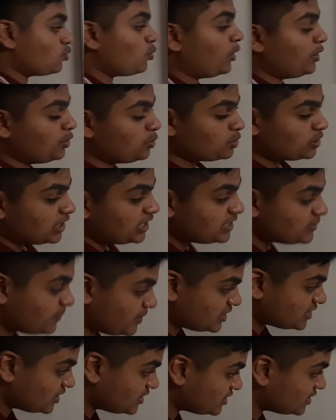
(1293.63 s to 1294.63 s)
1 to 3
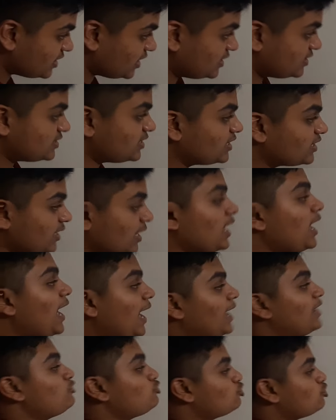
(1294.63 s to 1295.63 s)
persons can sit,
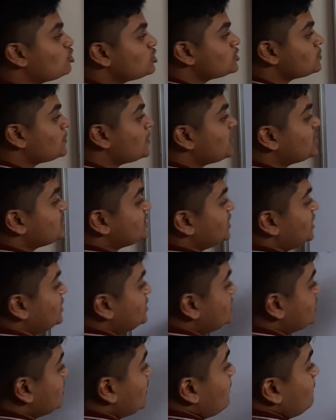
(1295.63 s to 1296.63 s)
and those
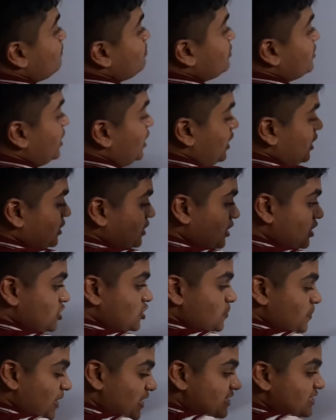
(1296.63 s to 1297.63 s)
persons
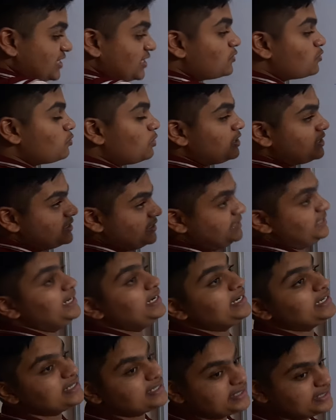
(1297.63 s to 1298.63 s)
will sit
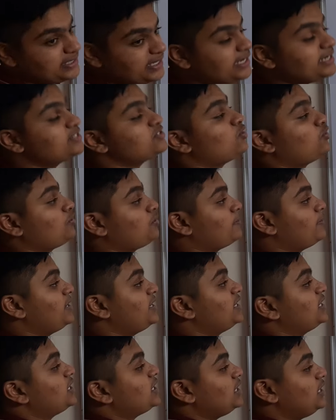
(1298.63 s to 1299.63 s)
in seats
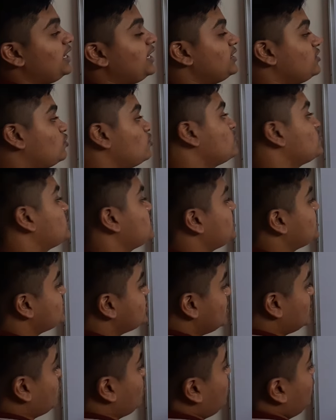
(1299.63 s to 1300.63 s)
automatically, and those seats
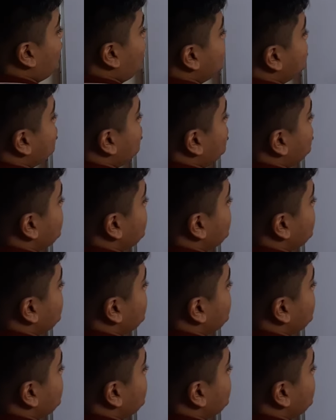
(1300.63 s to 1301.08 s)
are called as your